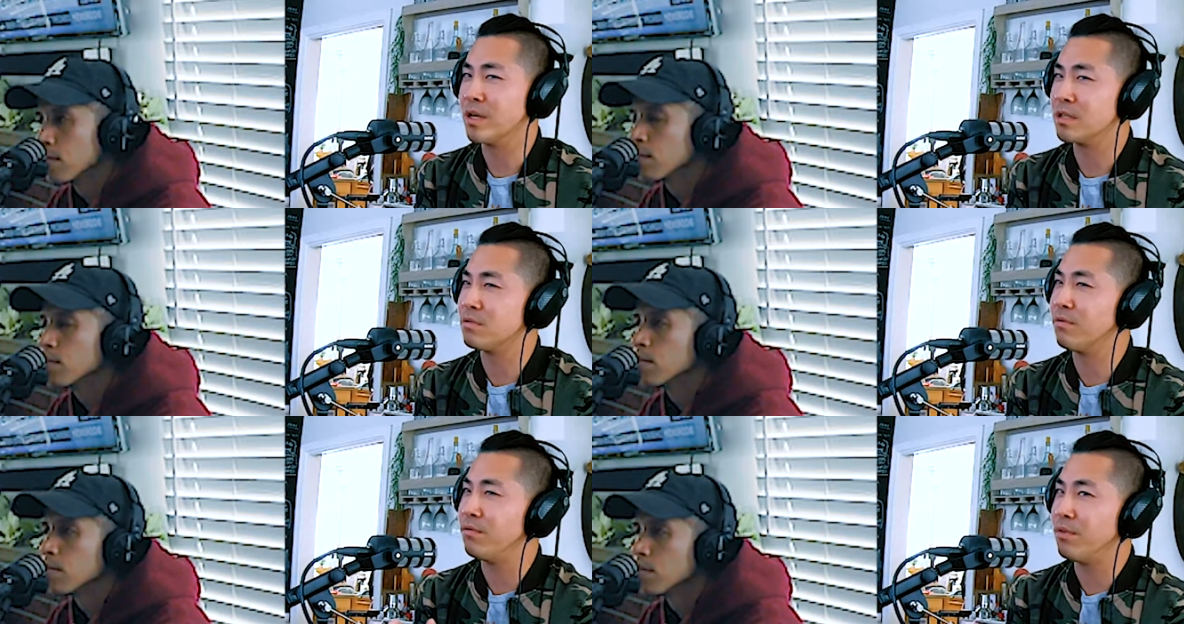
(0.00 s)

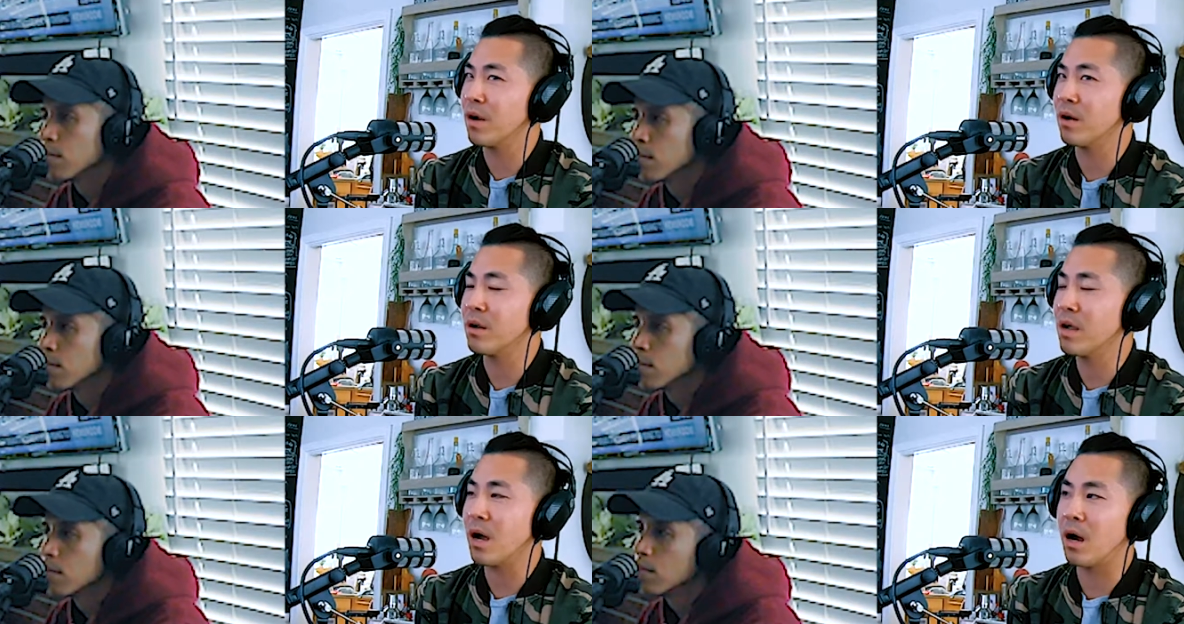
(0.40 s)
Speaker 1: it's
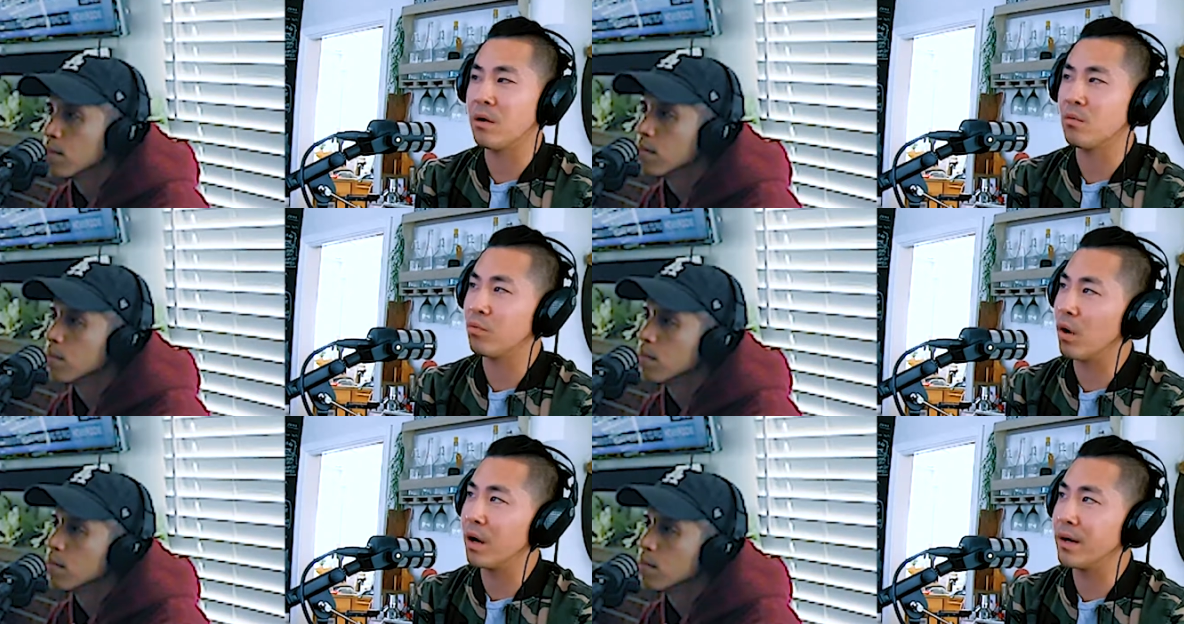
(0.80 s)
very
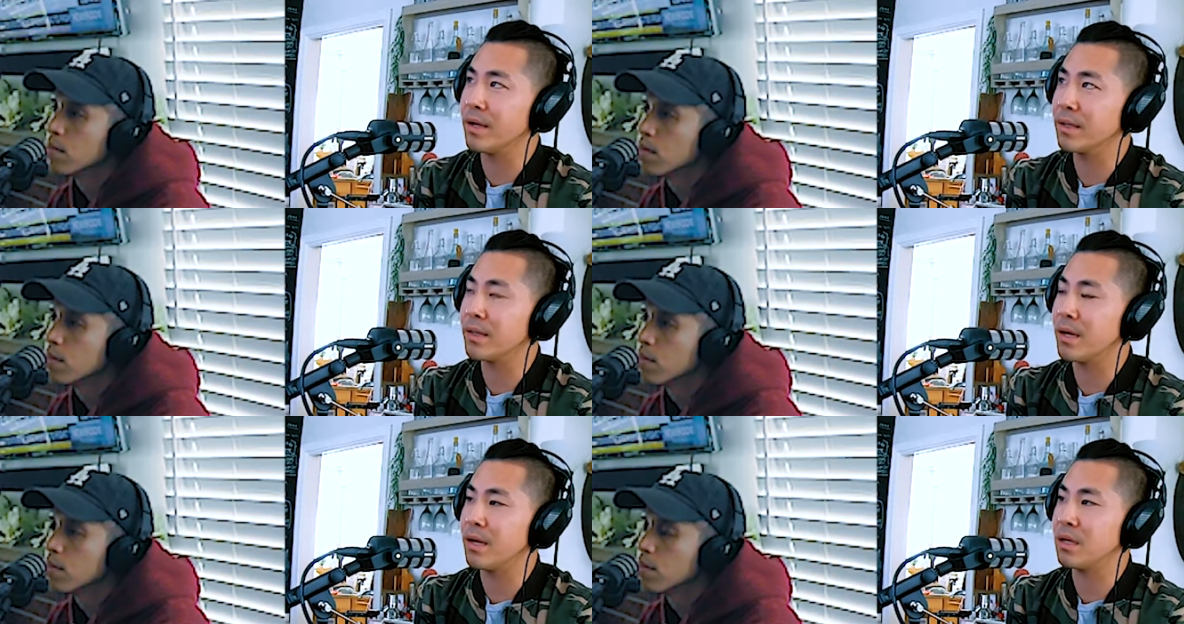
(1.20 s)

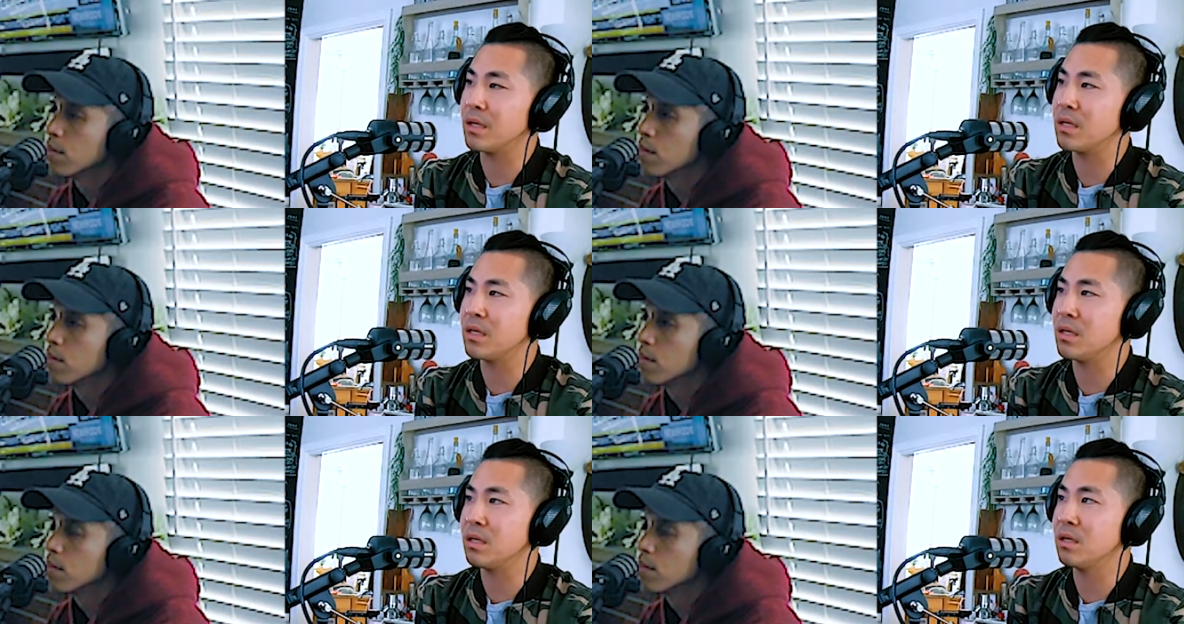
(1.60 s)
ironic that
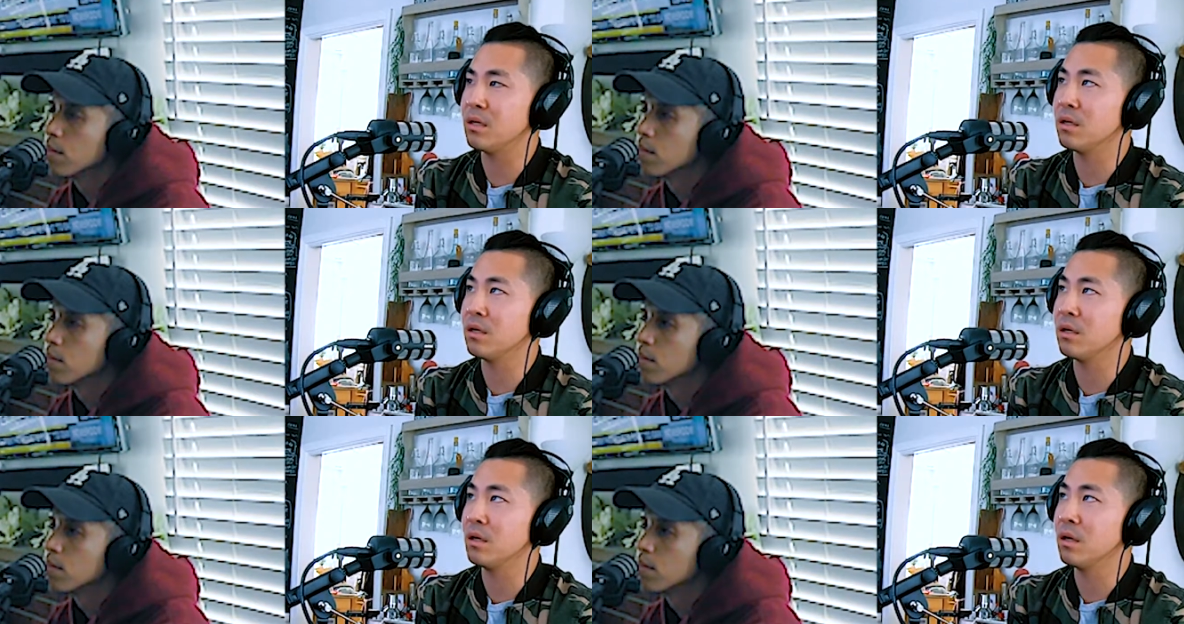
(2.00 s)

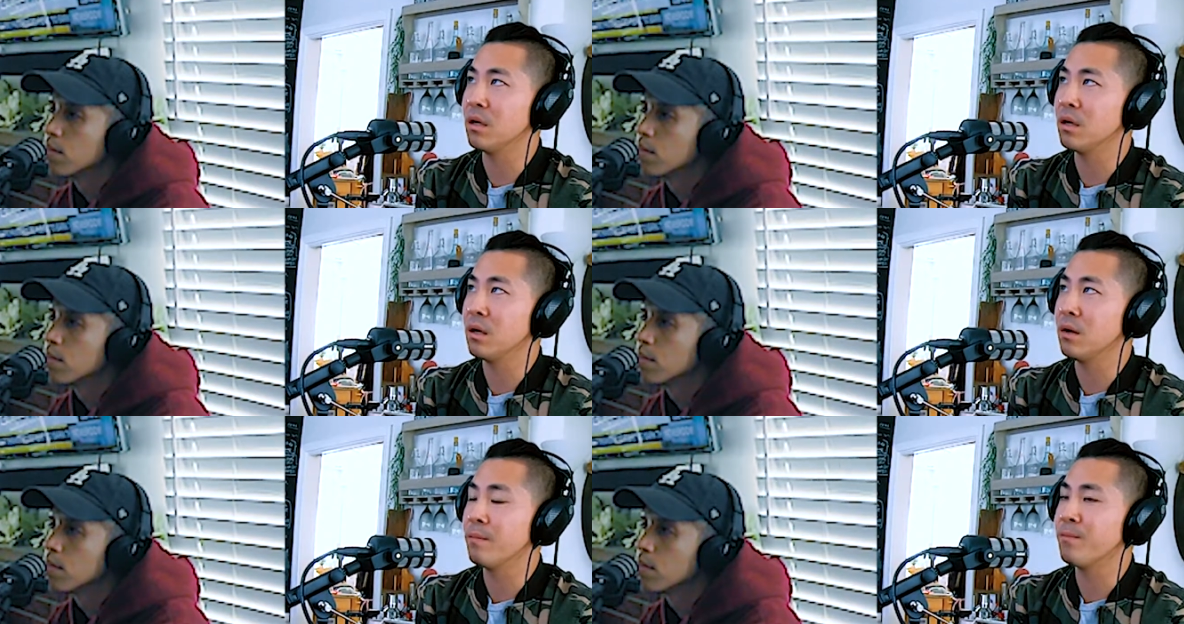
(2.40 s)
he
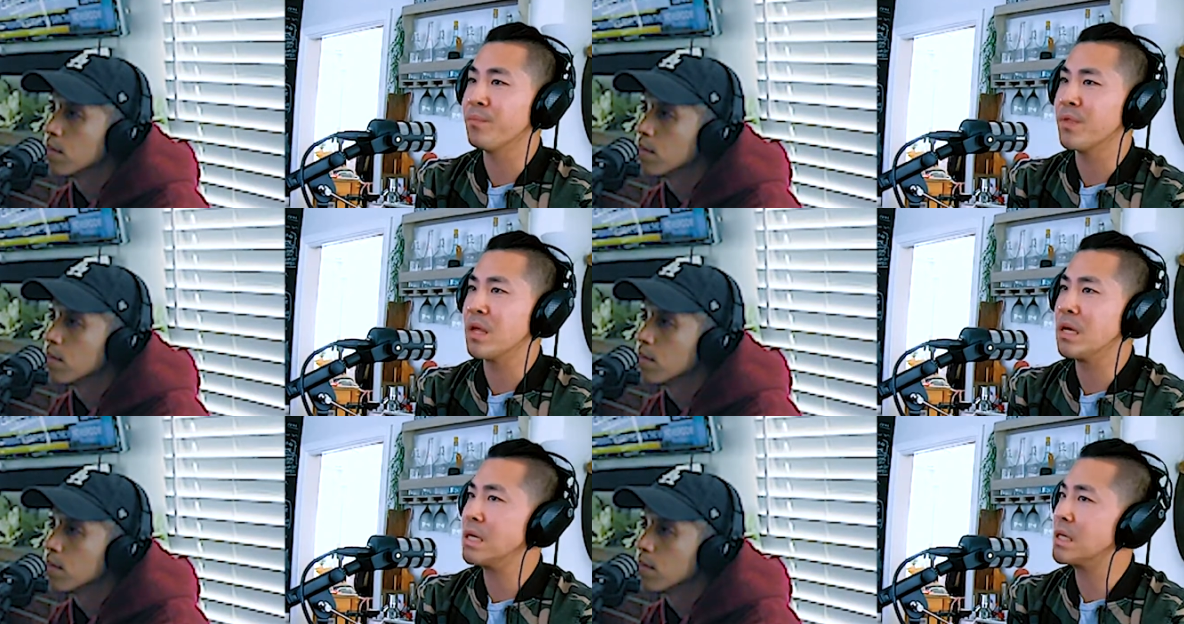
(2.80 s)

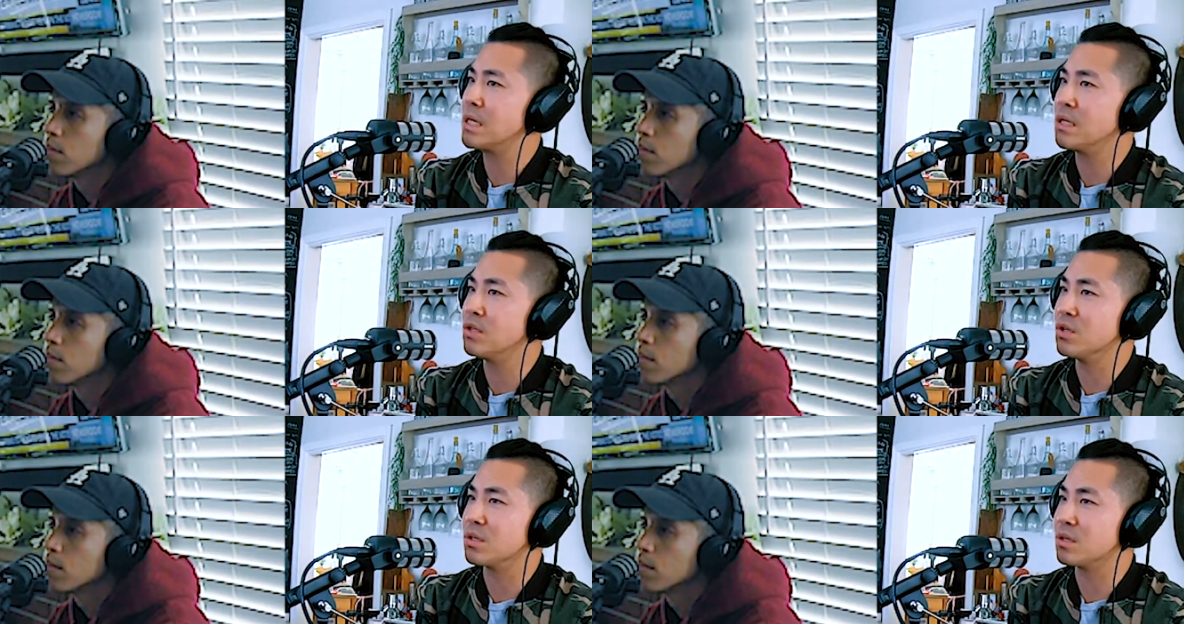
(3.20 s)

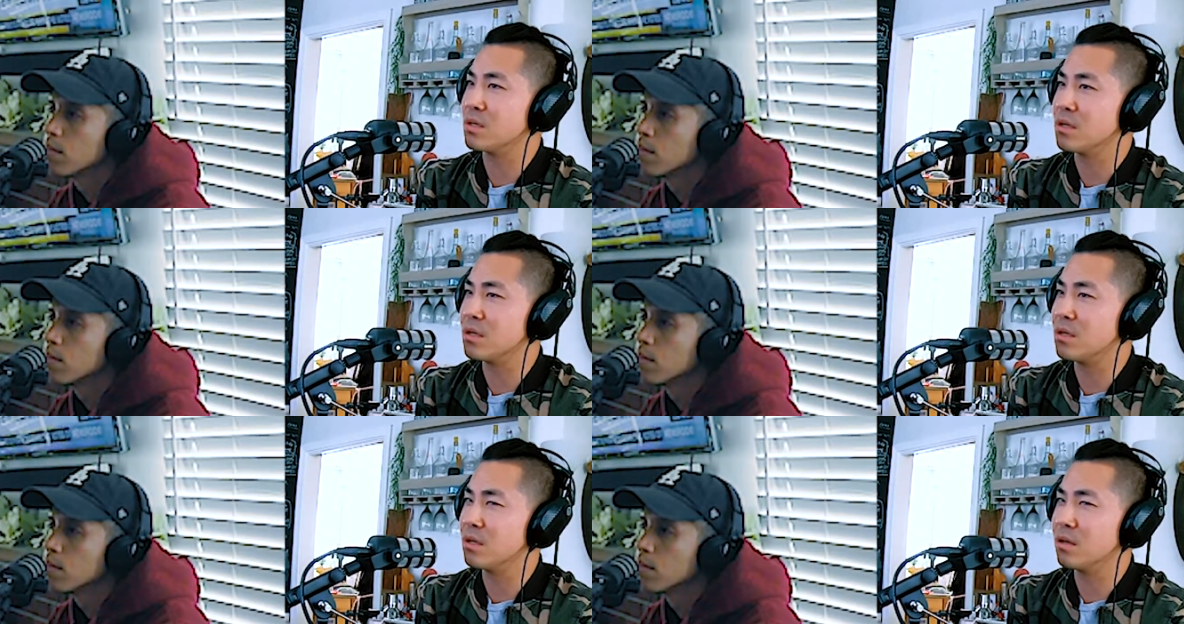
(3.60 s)
he just
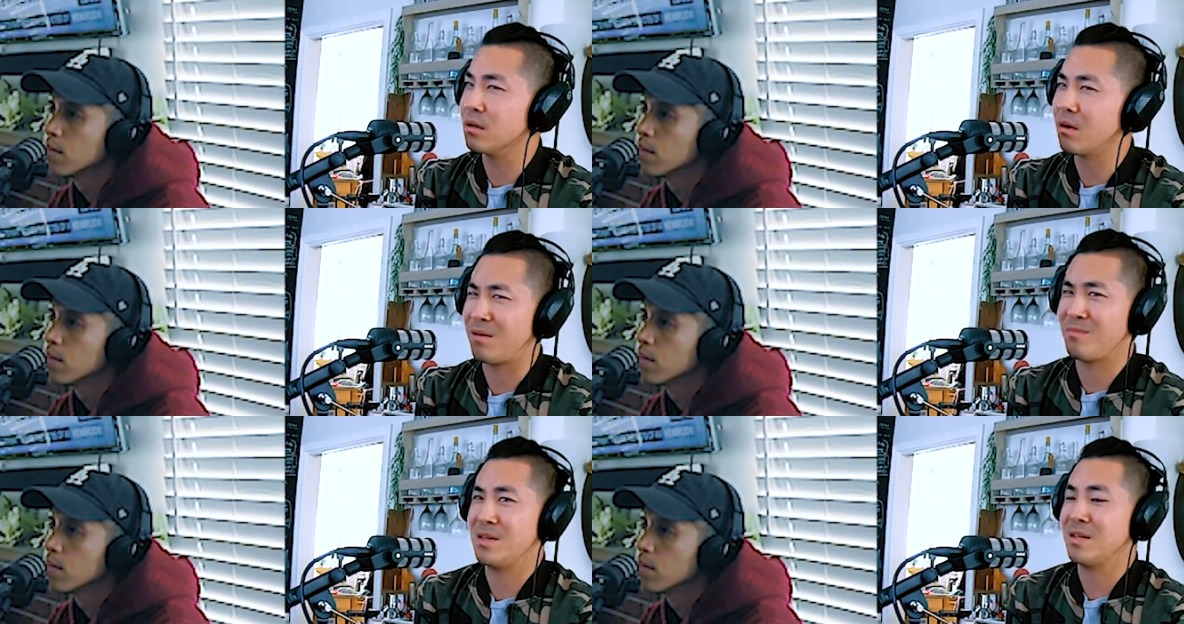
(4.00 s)
he
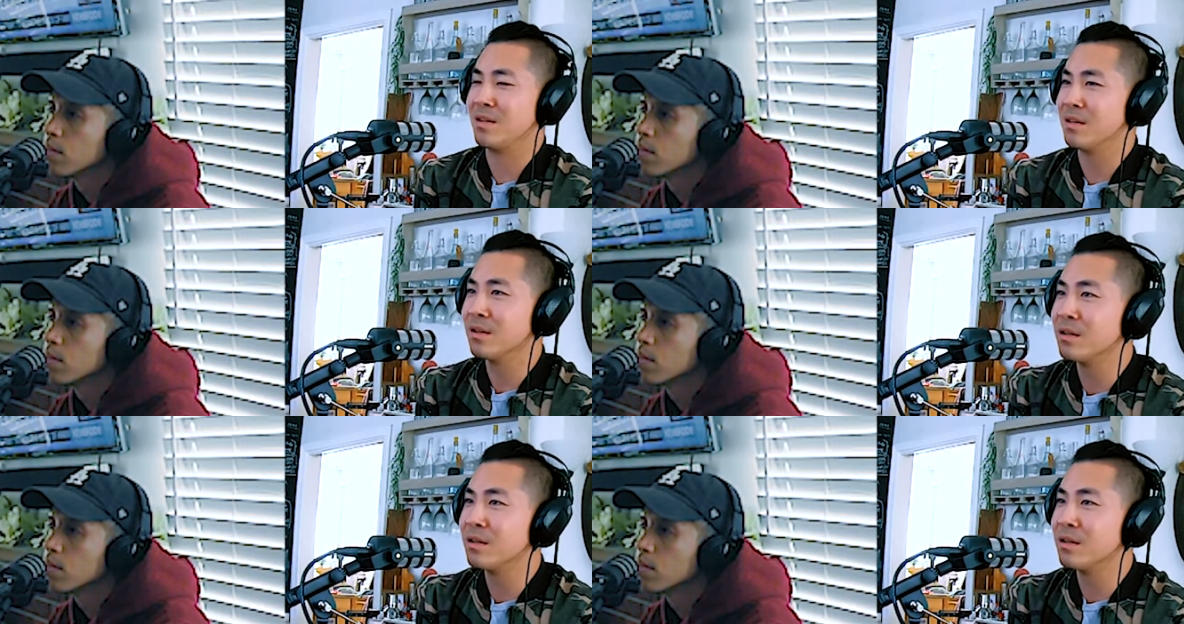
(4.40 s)
I mean,